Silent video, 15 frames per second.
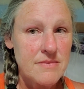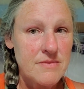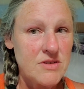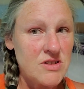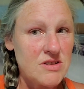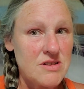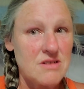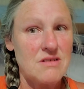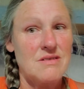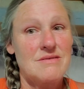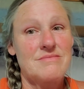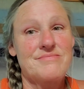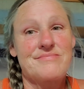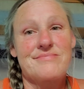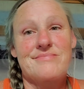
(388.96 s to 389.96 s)
just
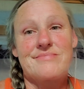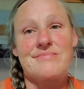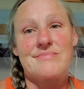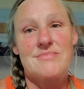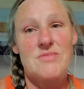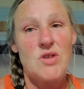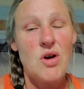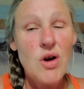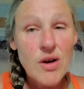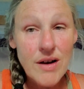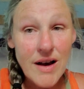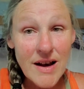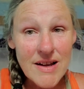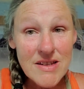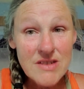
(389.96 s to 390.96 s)
all
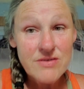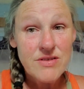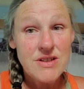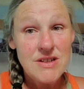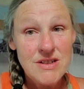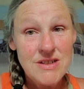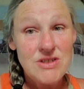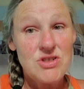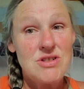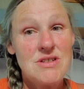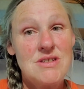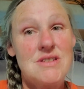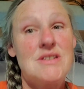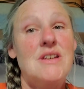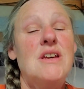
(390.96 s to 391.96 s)
kinds of
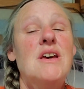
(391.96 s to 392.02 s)
conditions.